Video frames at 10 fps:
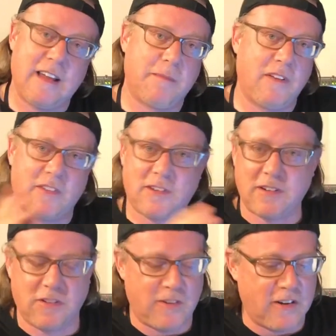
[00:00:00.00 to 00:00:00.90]
can't believe I
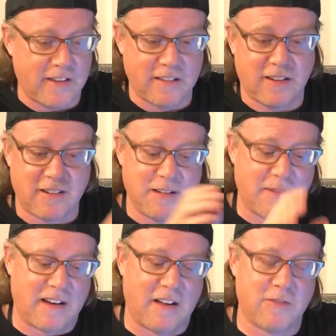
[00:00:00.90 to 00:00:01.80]
started this video without talking
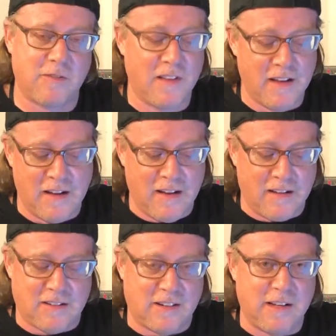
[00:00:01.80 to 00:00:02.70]
about it. I was
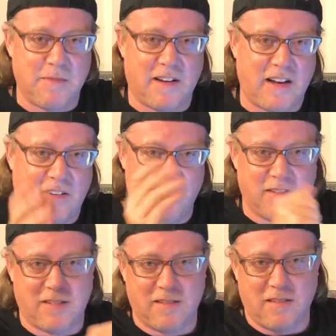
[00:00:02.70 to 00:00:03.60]
talking about how it
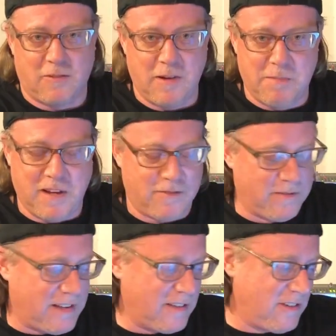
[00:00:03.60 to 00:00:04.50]
was a repeat
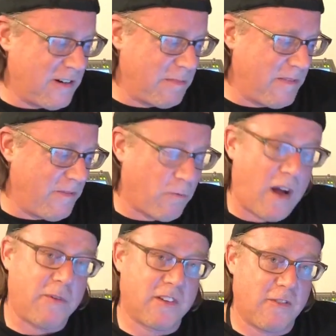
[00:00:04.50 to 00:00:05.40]
from last year, but
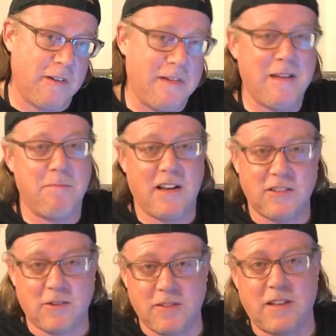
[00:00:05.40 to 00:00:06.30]
why was it a repeat?
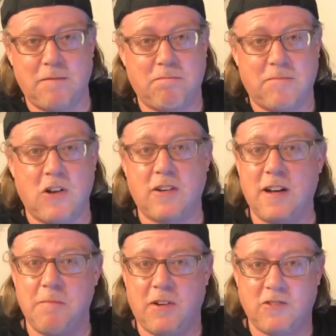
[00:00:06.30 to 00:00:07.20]
Because it was a
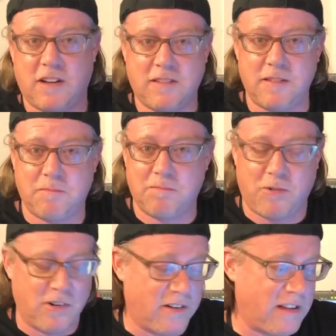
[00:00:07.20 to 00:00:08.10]
coconut milk chocolate
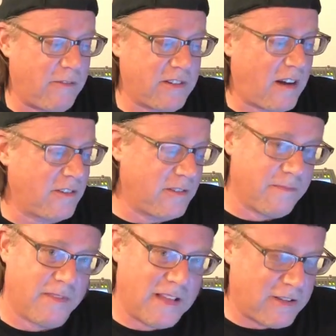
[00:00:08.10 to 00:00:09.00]
porter. That was
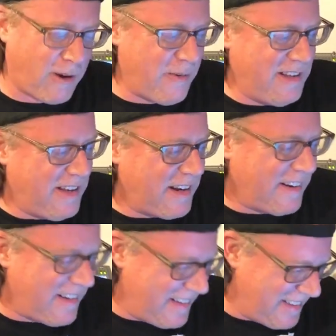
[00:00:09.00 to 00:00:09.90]
awesome. That's why we did
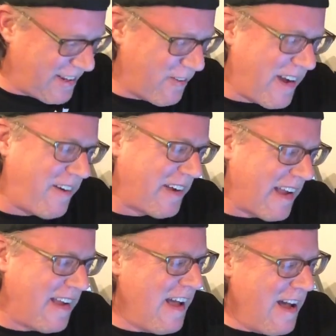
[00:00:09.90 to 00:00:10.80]
it. So,
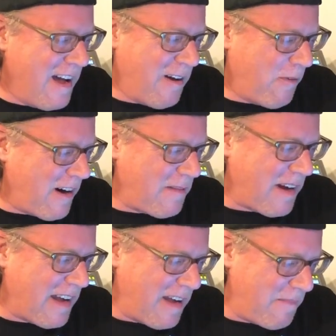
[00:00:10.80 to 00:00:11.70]
okay, where am
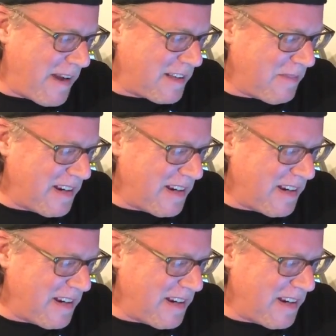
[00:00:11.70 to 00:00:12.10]
I? Back to